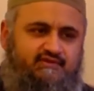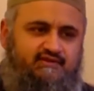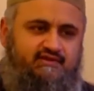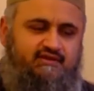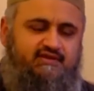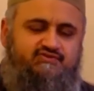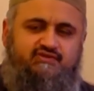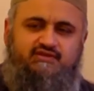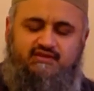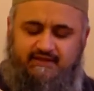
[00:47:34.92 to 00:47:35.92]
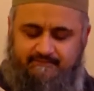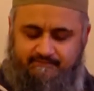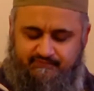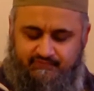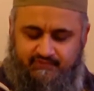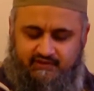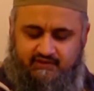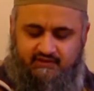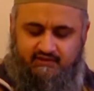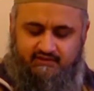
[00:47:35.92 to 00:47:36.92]
Allah's written it.
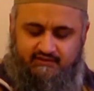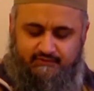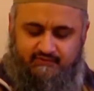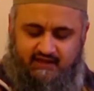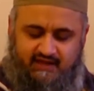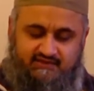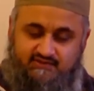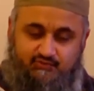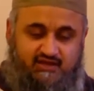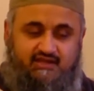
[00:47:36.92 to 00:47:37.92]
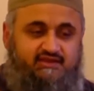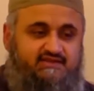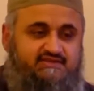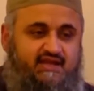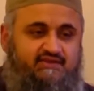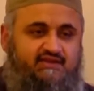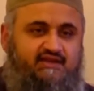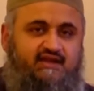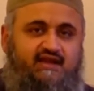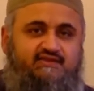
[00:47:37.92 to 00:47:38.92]
And we can understand it.
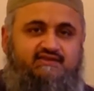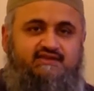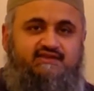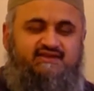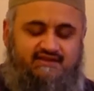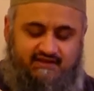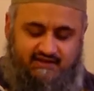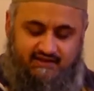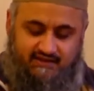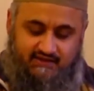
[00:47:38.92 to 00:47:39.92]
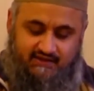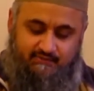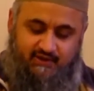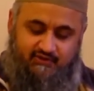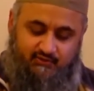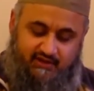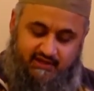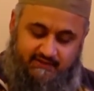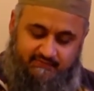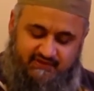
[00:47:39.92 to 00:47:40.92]
And by the
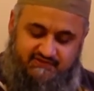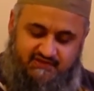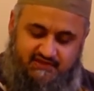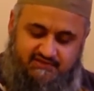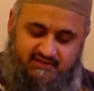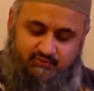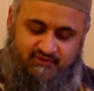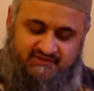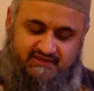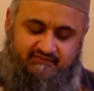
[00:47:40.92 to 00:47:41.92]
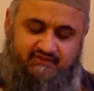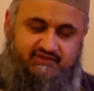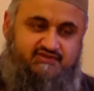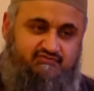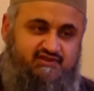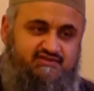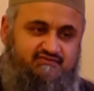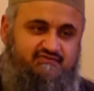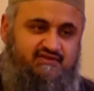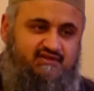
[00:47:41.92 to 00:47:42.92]
way, this 13.7, this recent
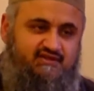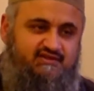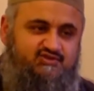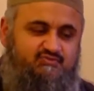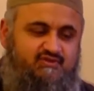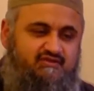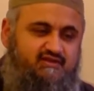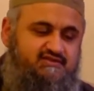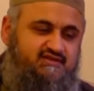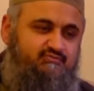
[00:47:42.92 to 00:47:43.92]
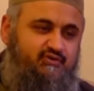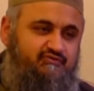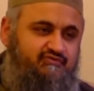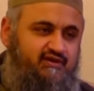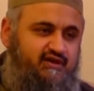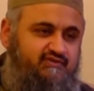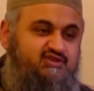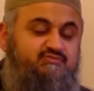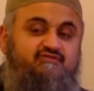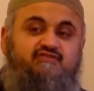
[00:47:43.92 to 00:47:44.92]
figure, it used to be 13.5. It used
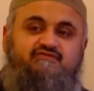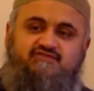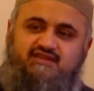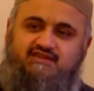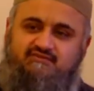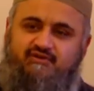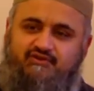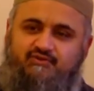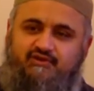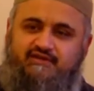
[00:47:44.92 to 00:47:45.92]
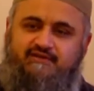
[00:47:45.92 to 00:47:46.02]
to be 15, by the way,